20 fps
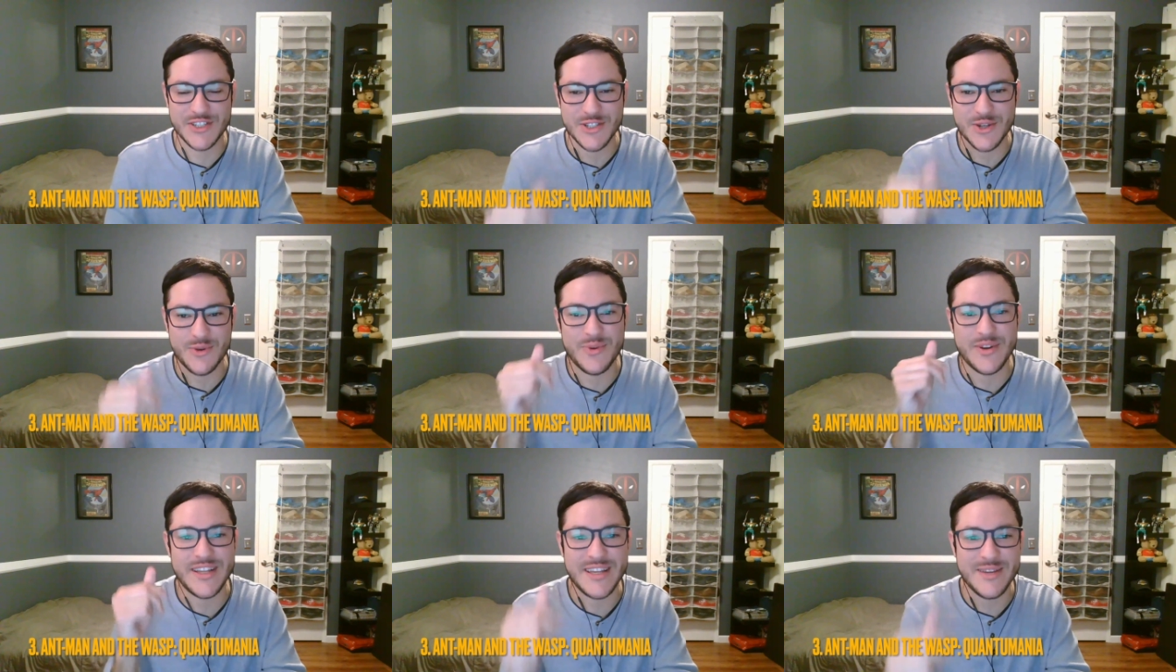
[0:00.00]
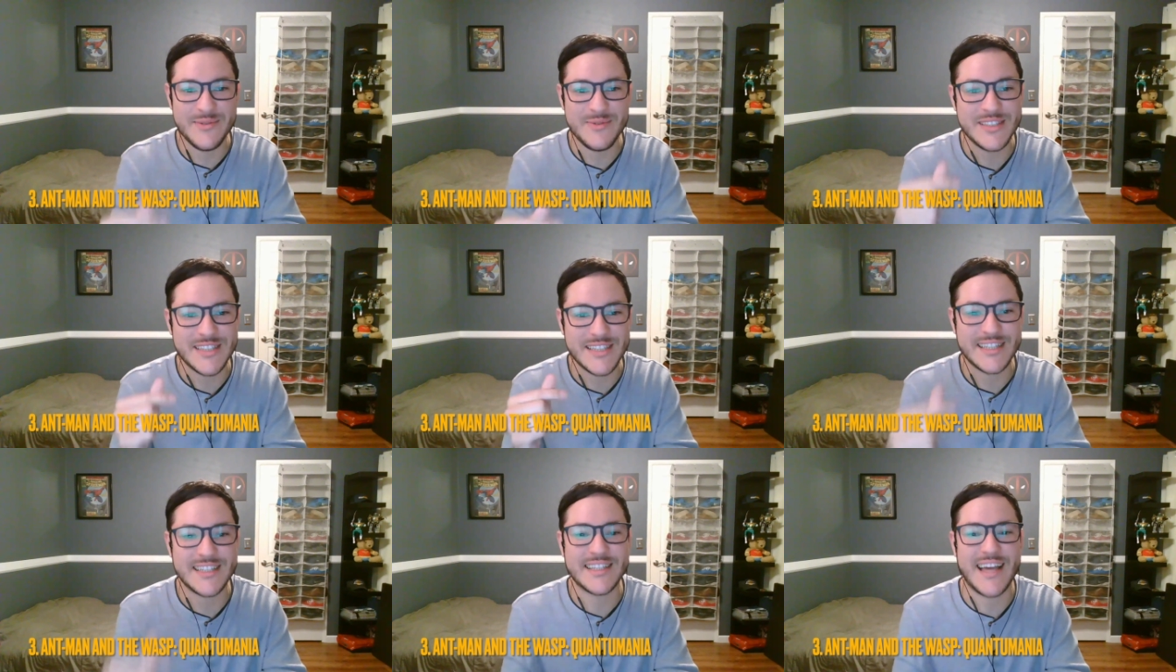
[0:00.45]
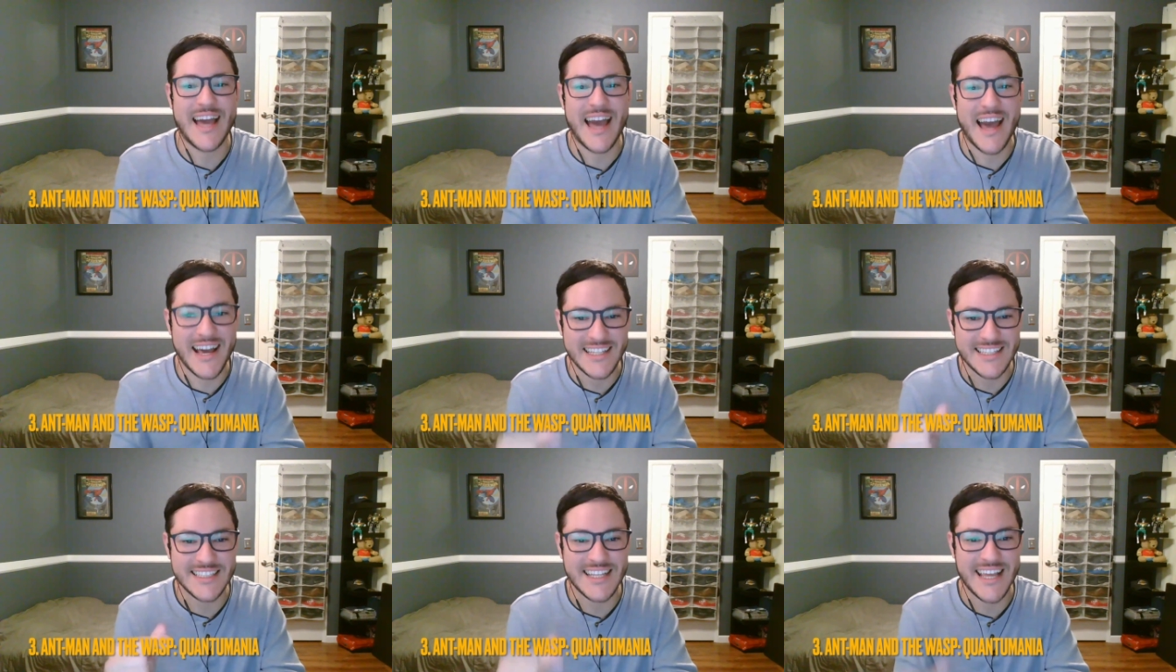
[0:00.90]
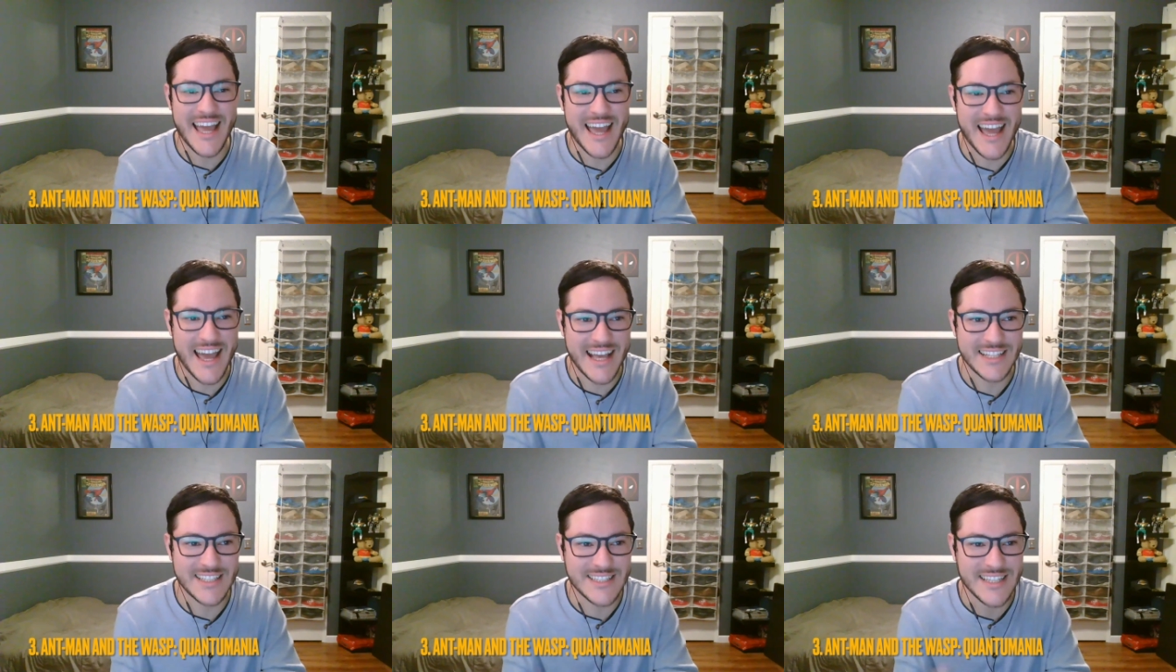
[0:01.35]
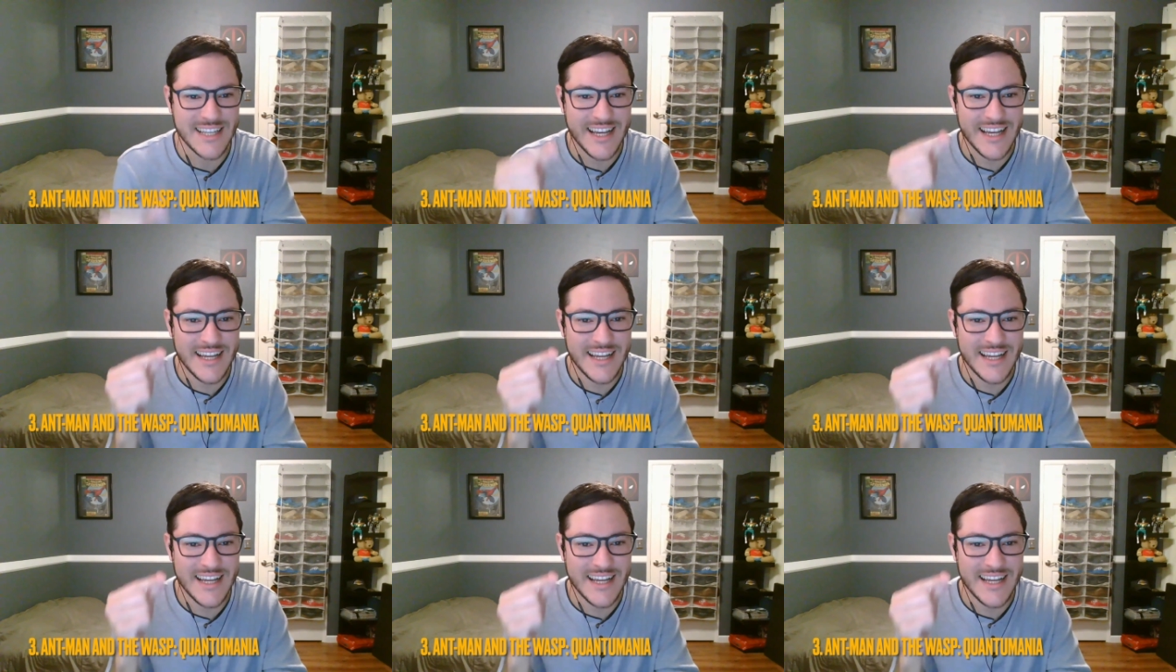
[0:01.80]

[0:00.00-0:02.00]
So when he was cast as